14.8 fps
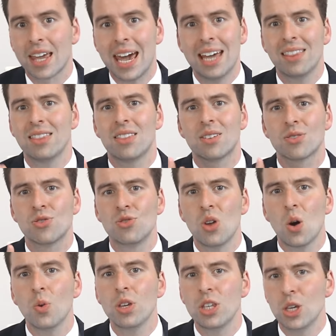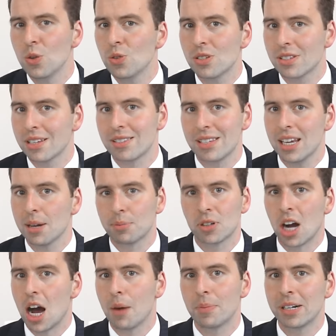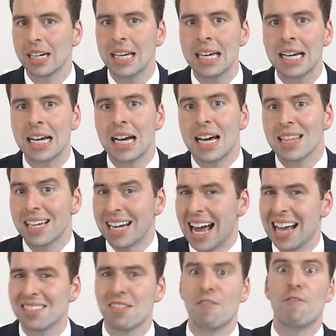And there's no use to see a property that has